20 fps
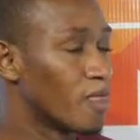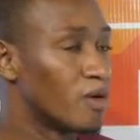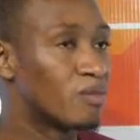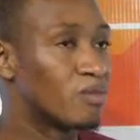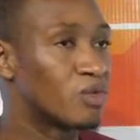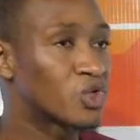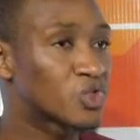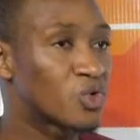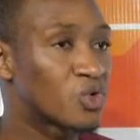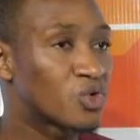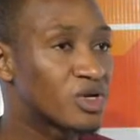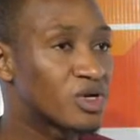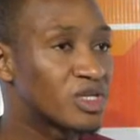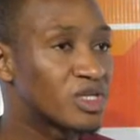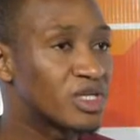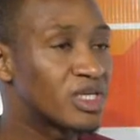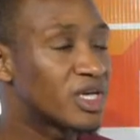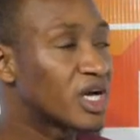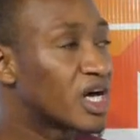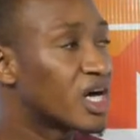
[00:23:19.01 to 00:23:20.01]
must
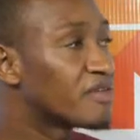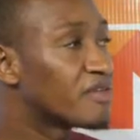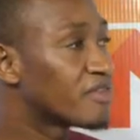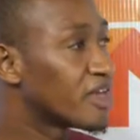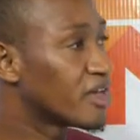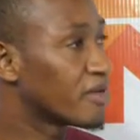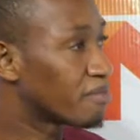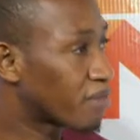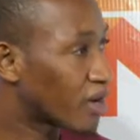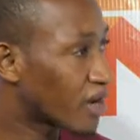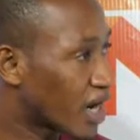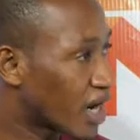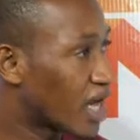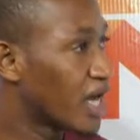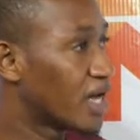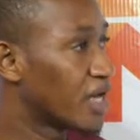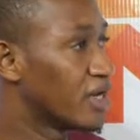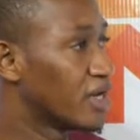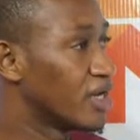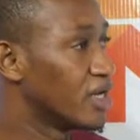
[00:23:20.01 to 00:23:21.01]
already have a
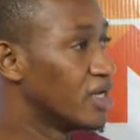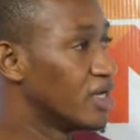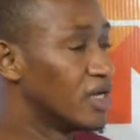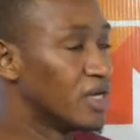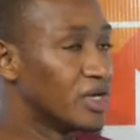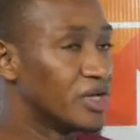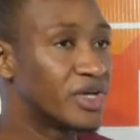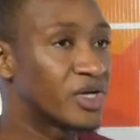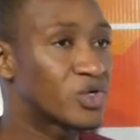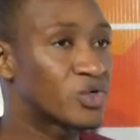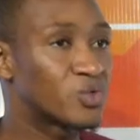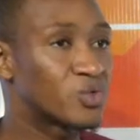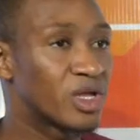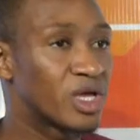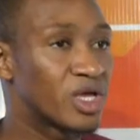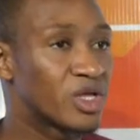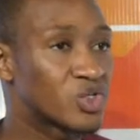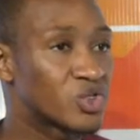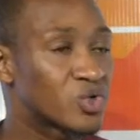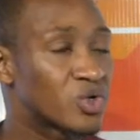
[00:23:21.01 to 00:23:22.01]
plan that will
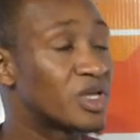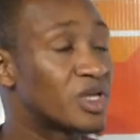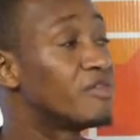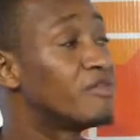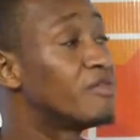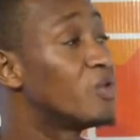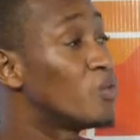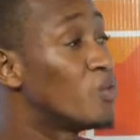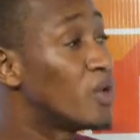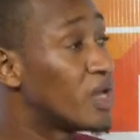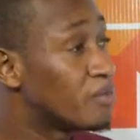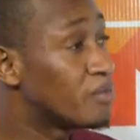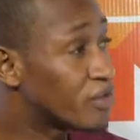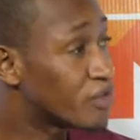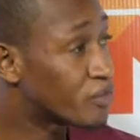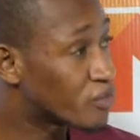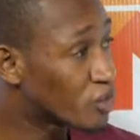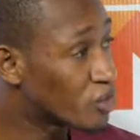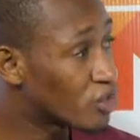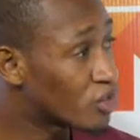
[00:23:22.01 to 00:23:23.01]
ensure, even well
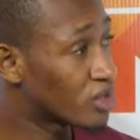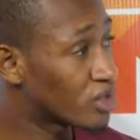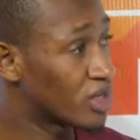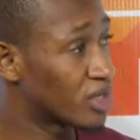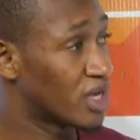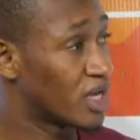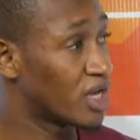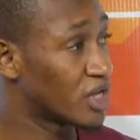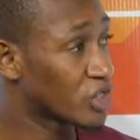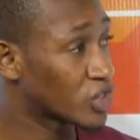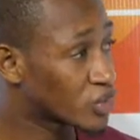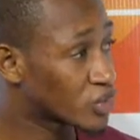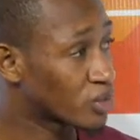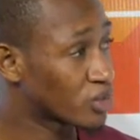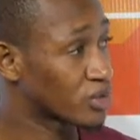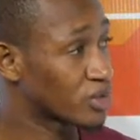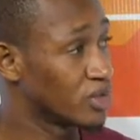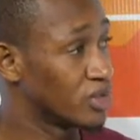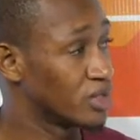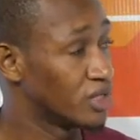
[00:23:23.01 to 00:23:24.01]
before
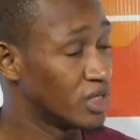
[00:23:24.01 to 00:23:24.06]
elections,